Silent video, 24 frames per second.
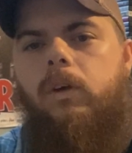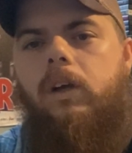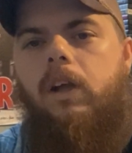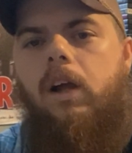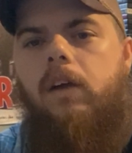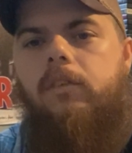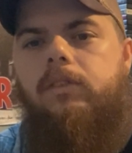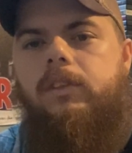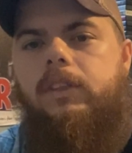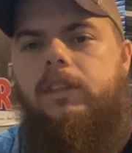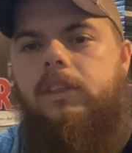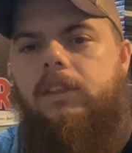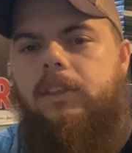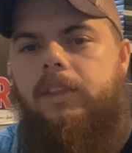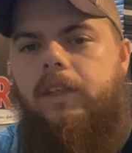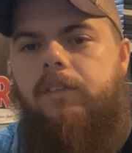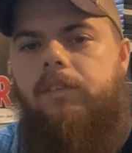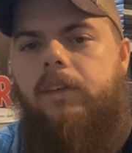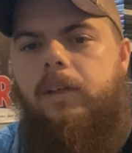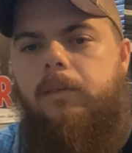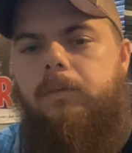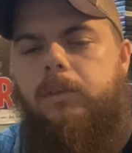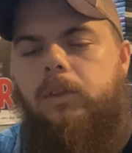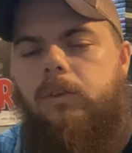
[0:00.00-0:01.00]
obviously because
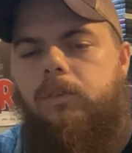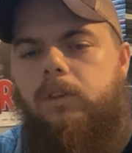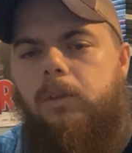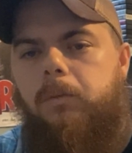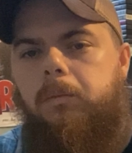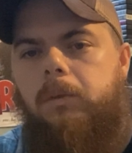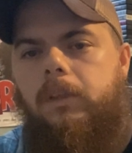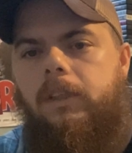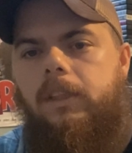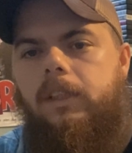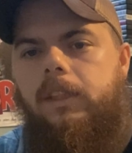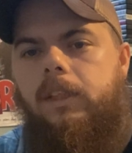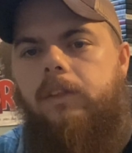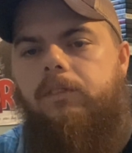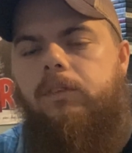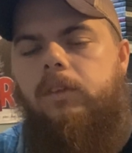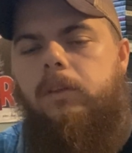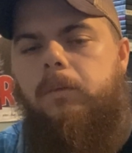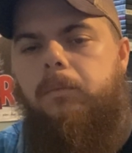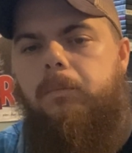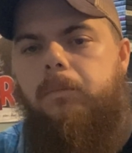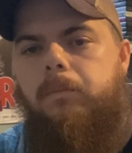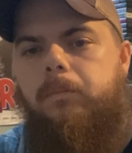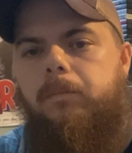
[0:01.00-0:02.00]
every episode's completely
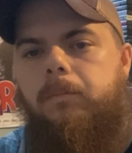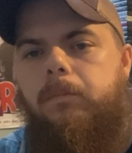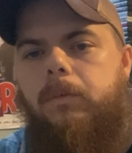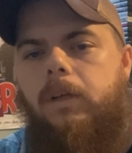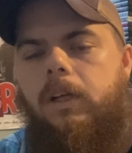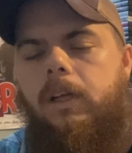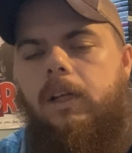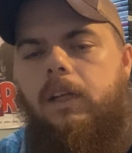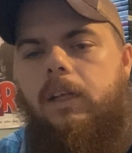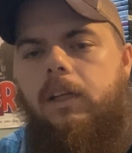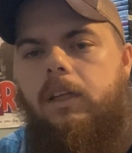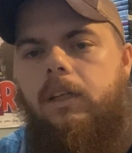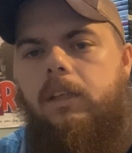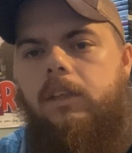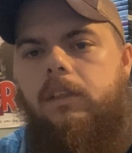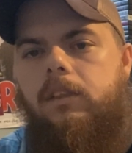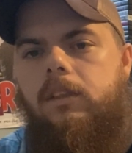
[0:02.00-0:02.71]
different, but